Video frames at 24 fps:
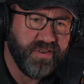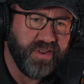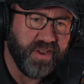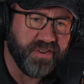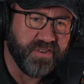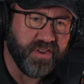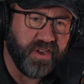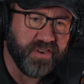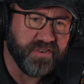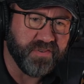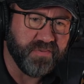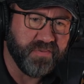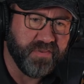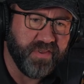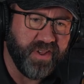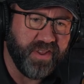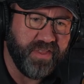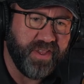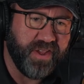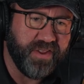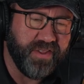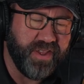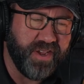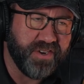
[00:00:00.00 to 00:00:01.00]
That's awesome.
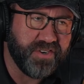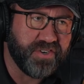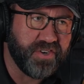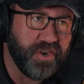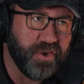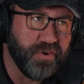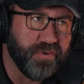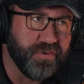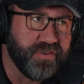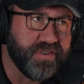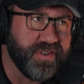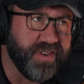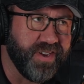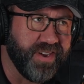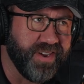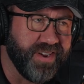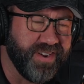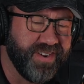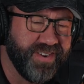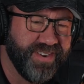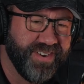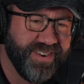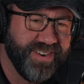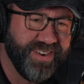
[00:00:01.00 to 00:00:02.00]
That shows
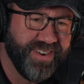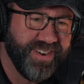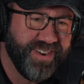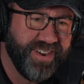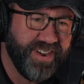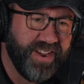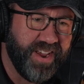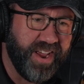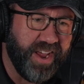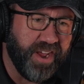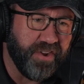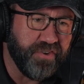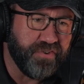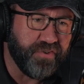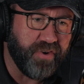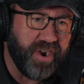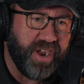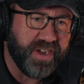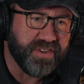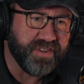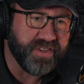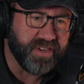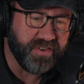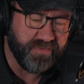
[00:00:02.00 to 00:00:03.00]
how
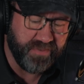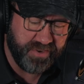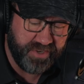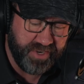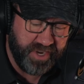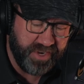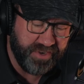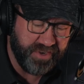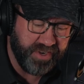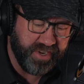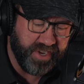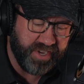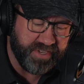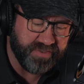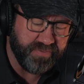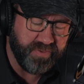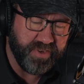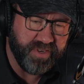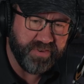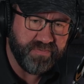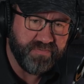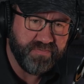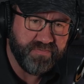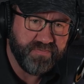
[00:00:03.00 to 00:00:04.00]
drastic of a change you guys
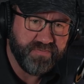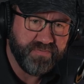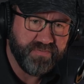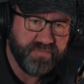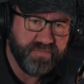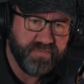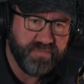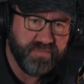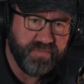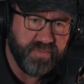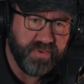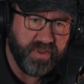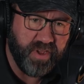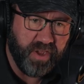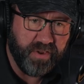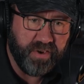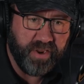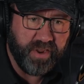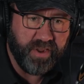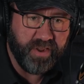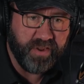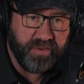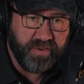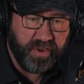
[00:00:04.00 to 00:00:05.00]
made. An
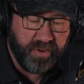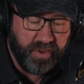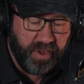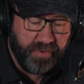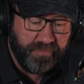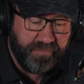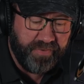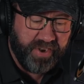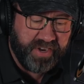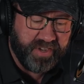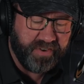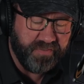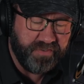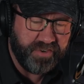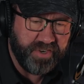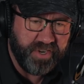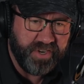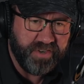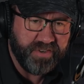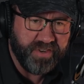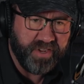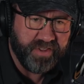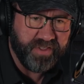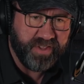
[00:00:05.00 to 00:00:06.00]
effective
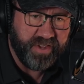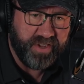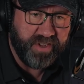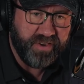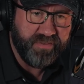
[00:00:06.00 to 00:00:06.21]
change at that.